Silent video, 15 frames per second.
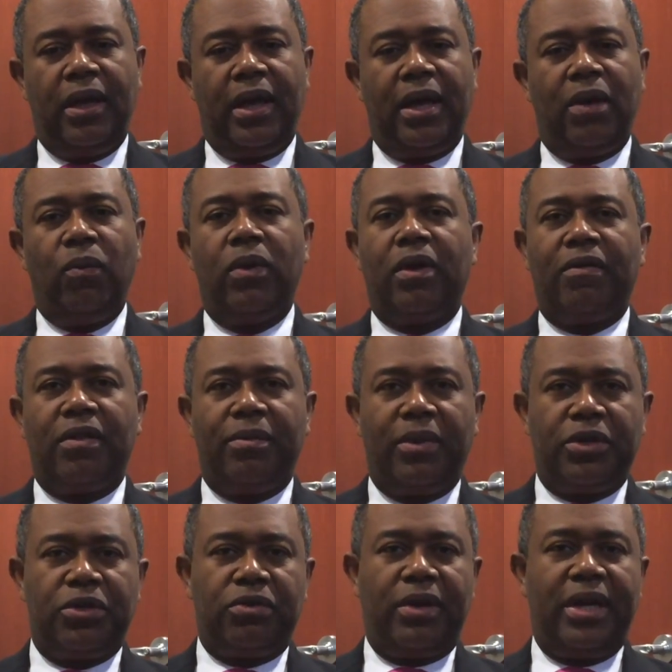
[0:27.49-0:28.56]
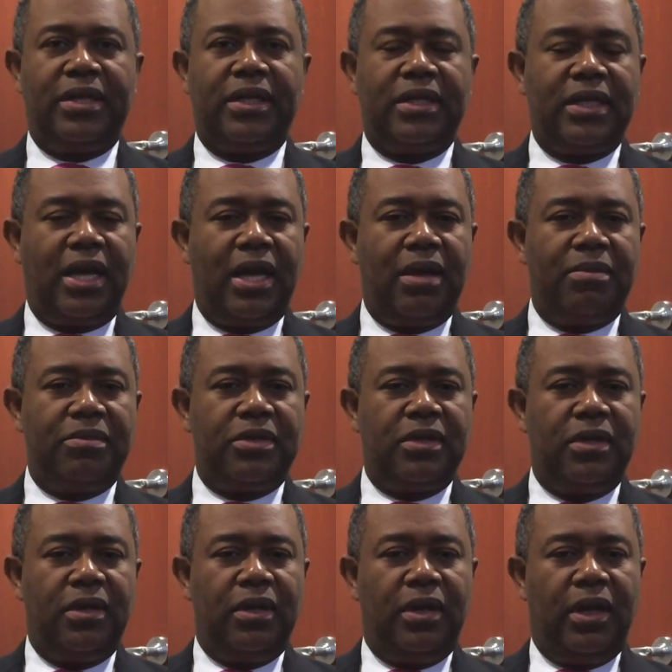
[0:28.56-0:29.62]
at one of the most tragic times
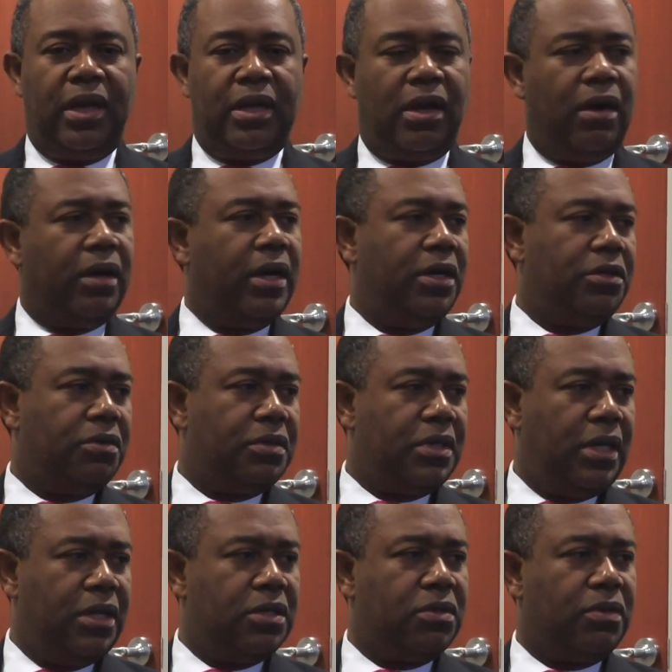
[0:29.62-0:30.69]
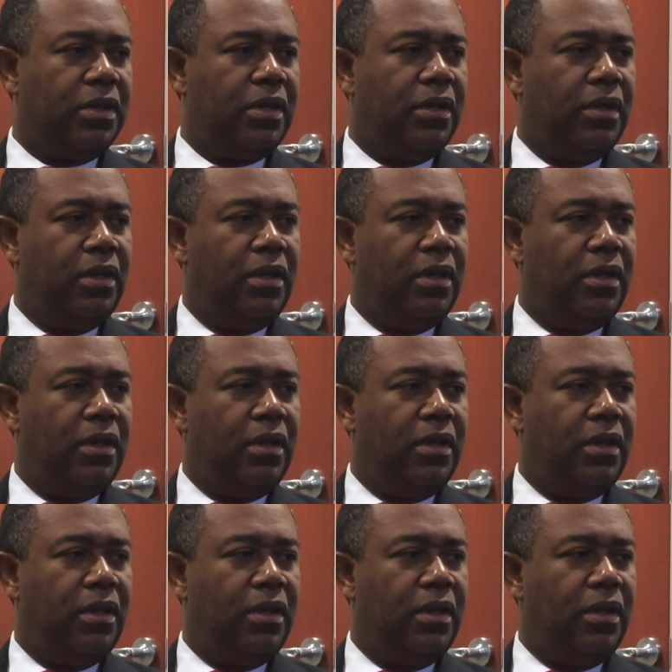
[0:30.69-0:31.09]
in our country's history